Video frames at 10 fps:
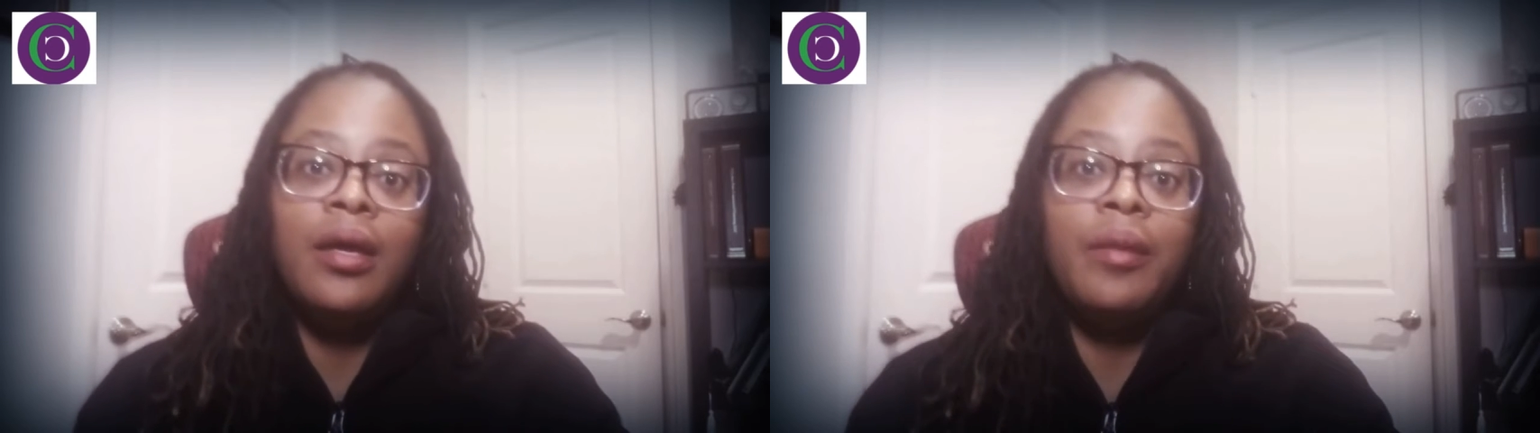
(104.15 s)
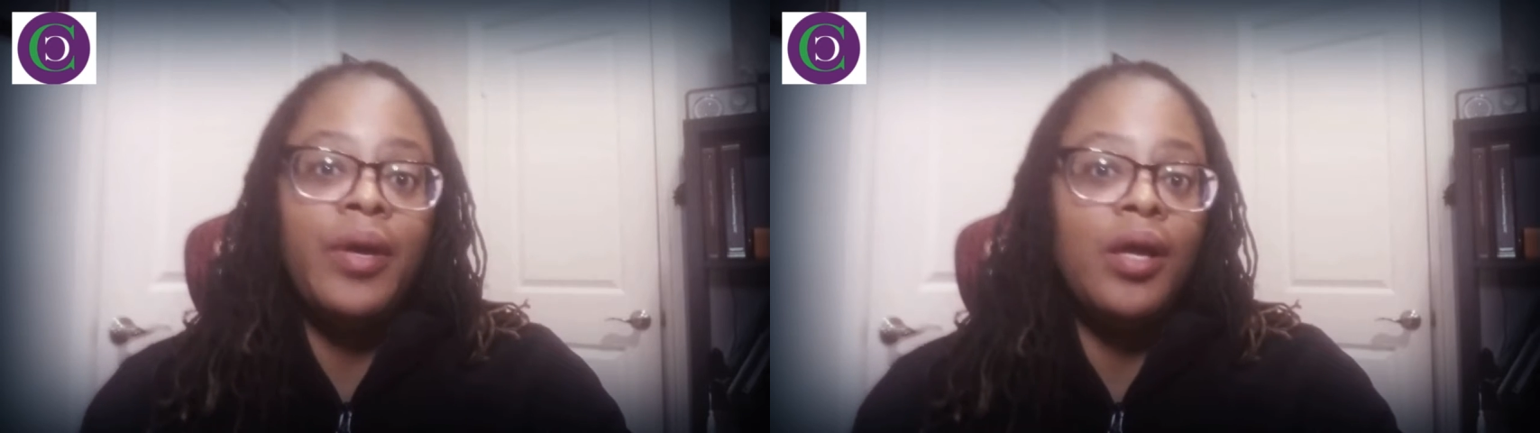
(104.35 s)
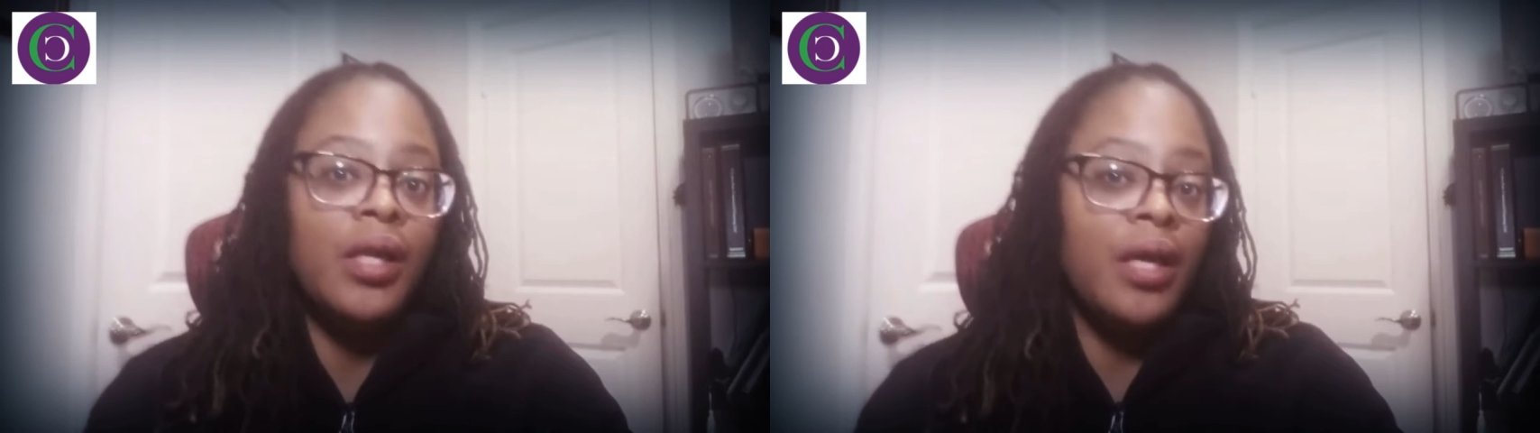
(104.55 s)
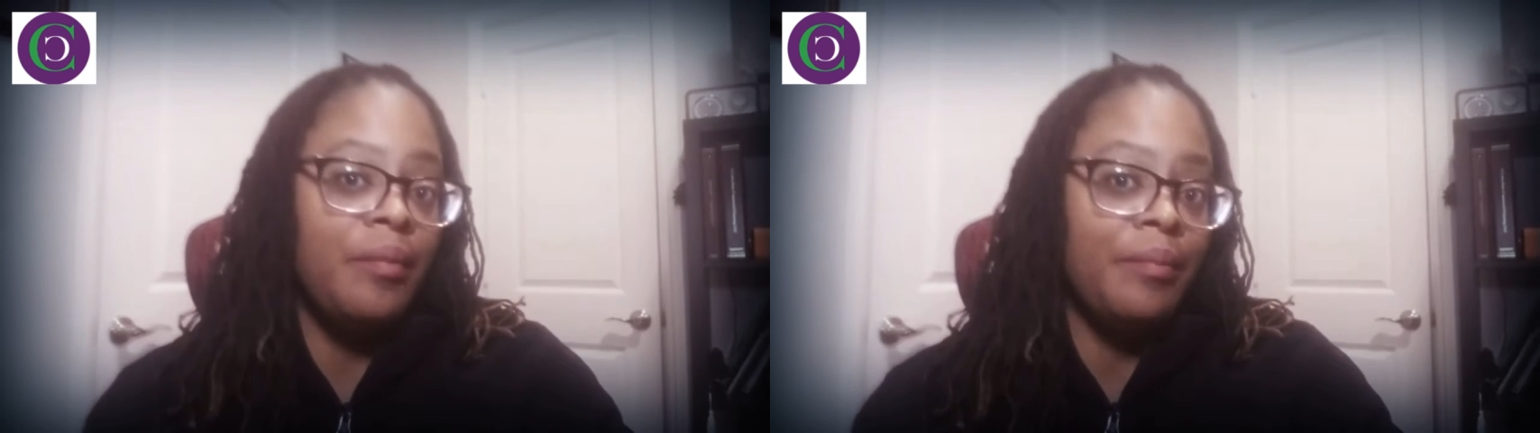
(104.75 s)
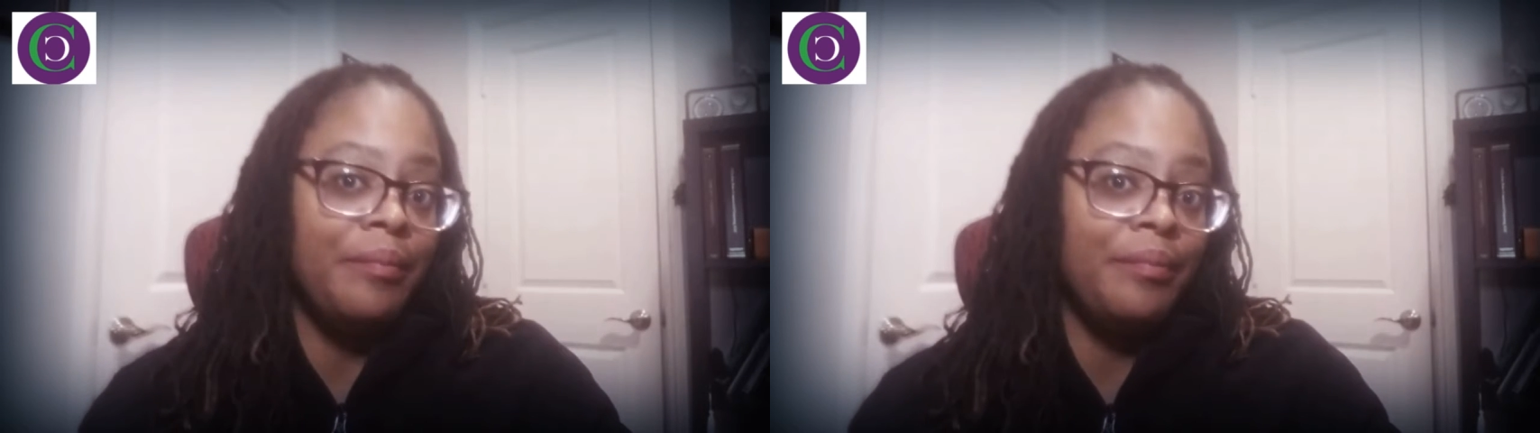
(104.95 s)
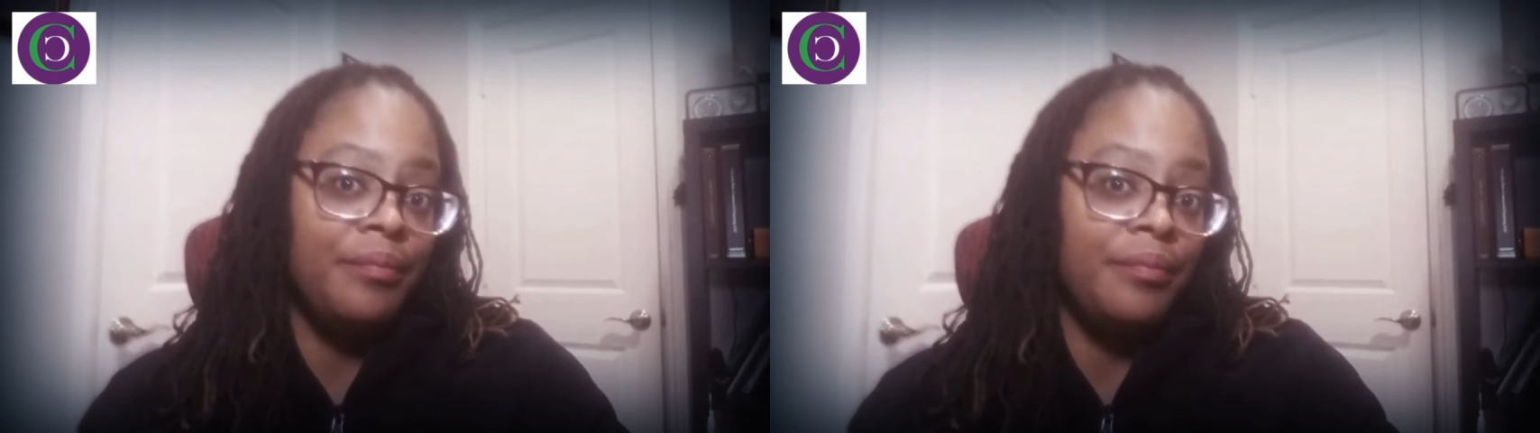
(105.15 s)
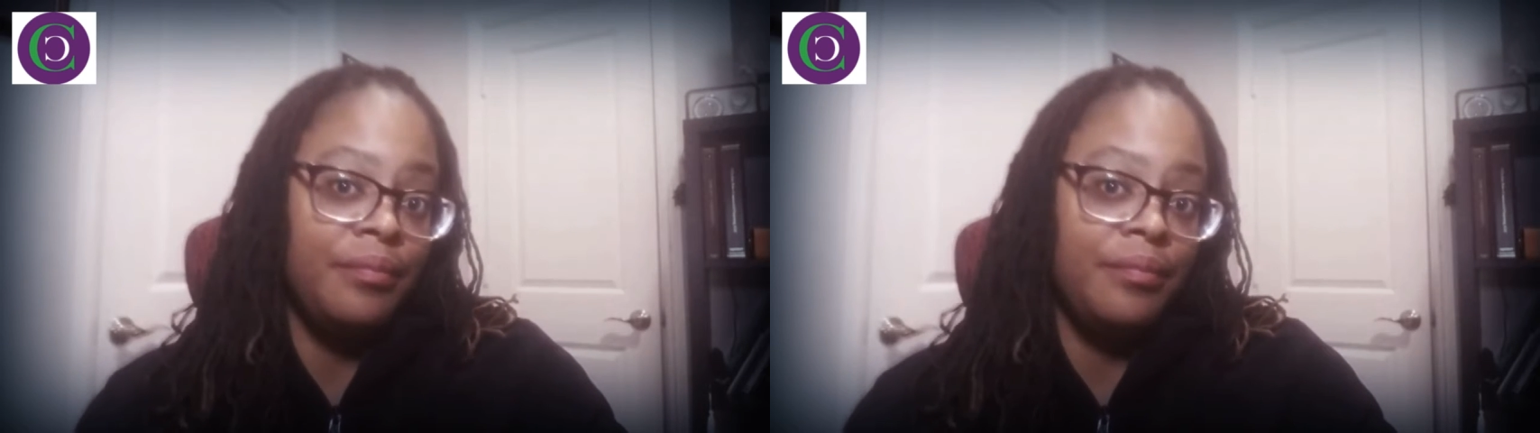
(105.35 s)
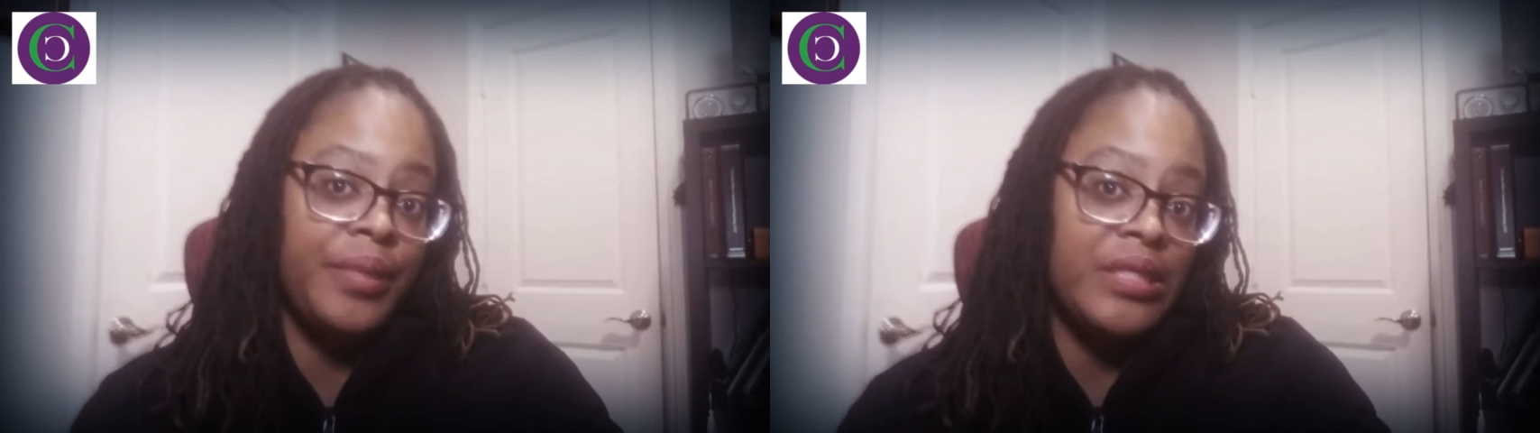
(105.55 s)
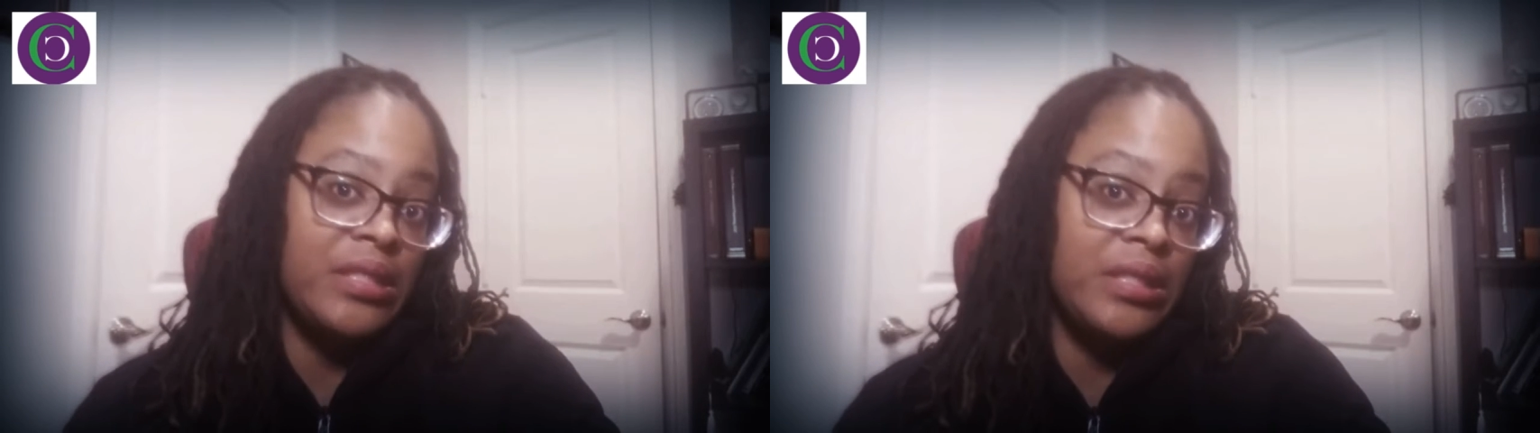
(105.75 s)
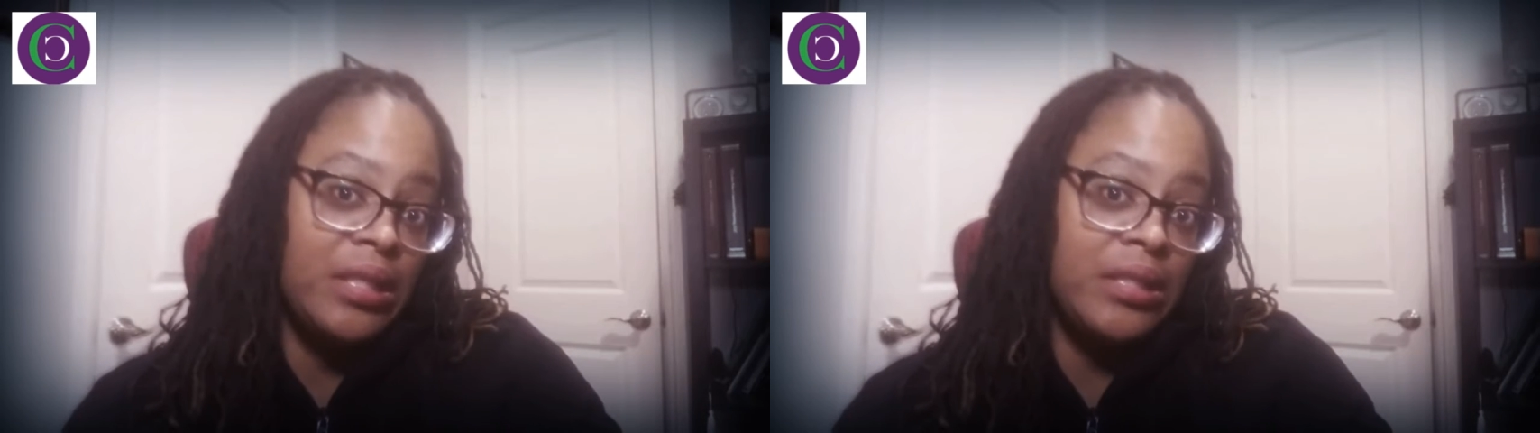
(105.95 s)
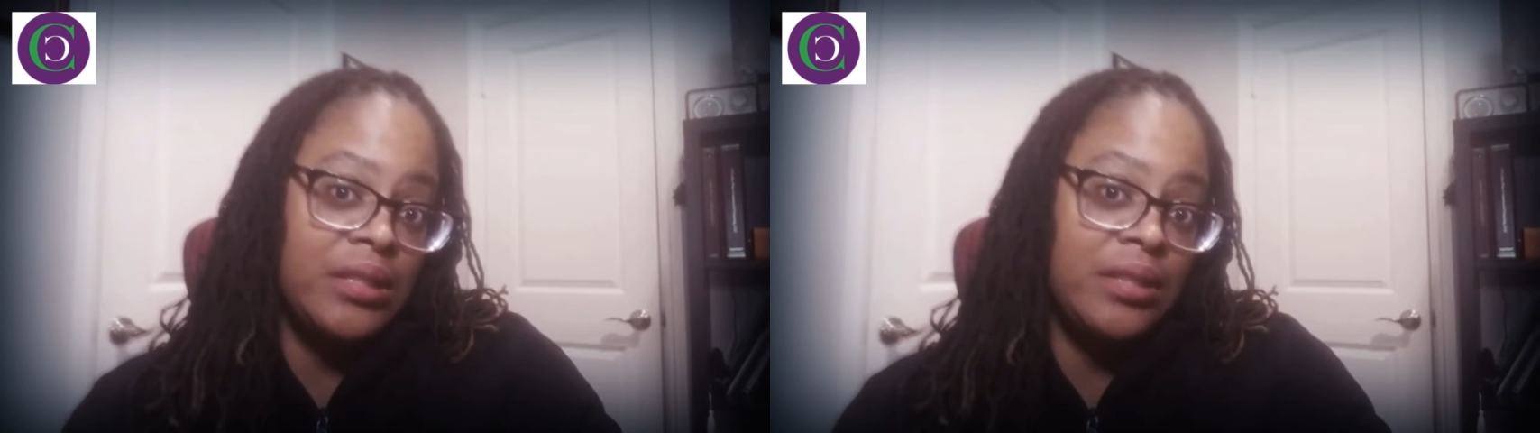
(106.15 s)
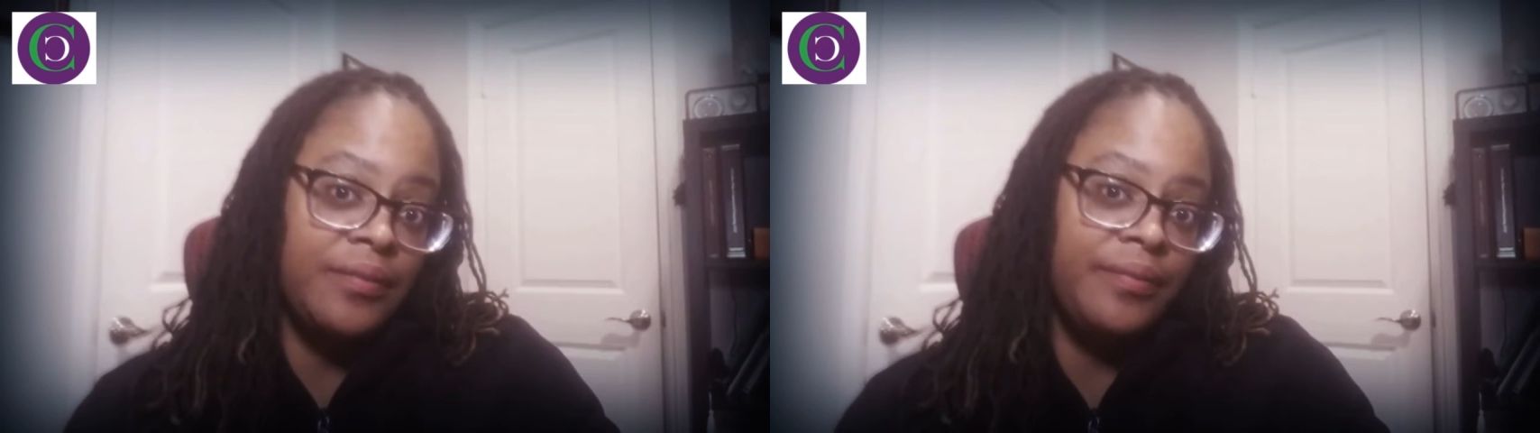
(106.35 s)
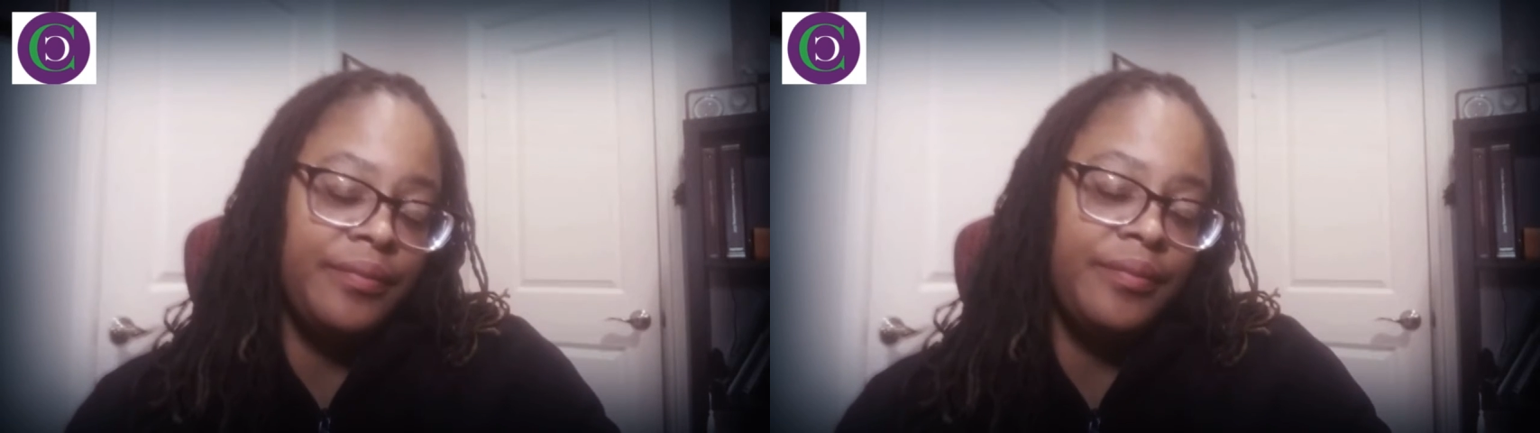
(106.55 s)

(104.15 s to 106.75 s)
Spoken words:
MLM business.